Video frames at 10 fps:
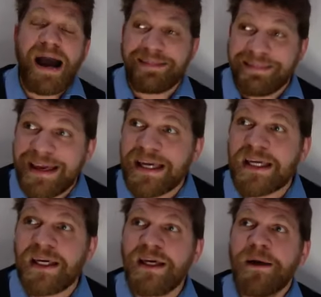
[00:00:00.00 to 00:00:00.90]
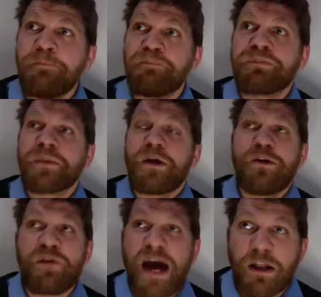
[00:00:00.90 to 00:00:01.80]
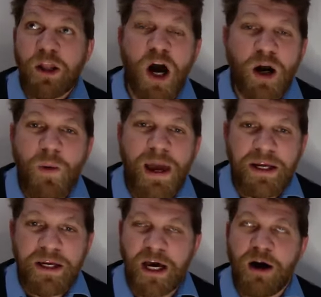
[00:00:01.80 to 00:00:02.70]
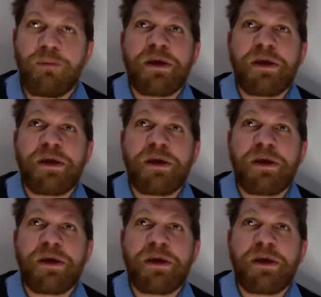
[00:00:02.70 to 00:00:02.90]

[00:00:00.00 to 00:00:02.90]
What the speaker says: I think you've got a long way to go,